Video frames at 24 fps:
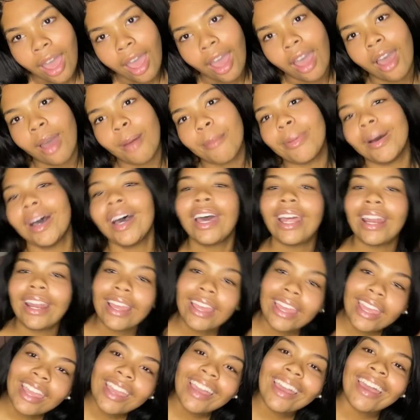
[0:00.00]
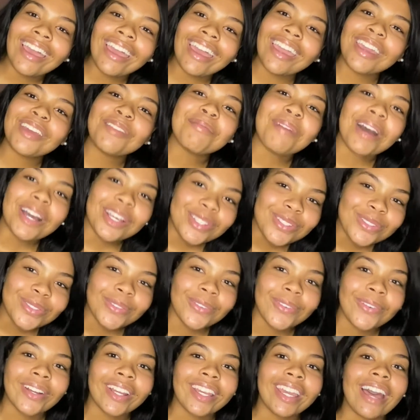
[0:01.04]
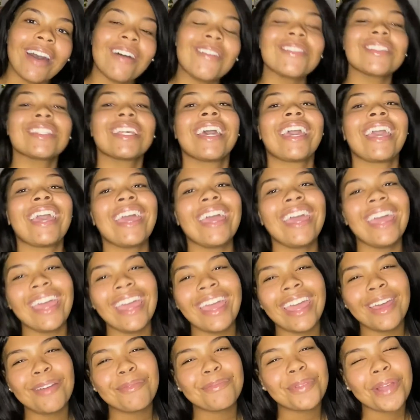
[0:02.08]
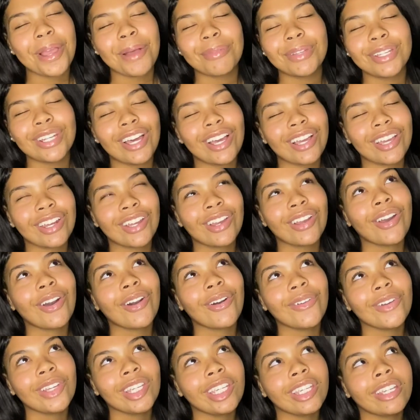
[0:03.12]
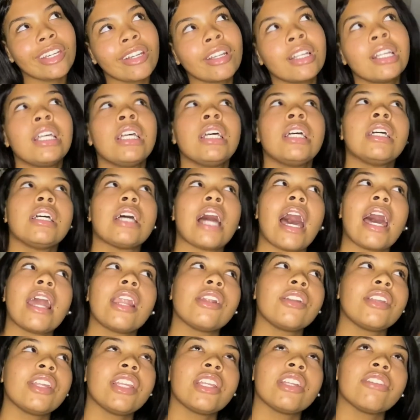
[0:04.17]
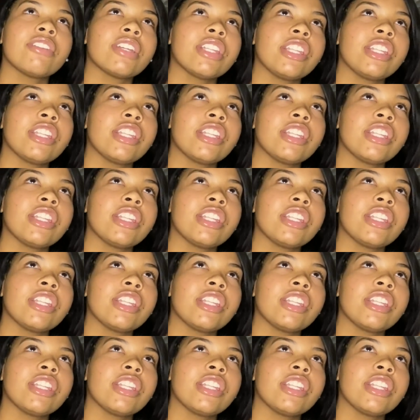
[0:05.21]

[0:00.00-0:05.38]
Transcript: But in my story, I was like, I'm probably not gonna go here. I don't need to really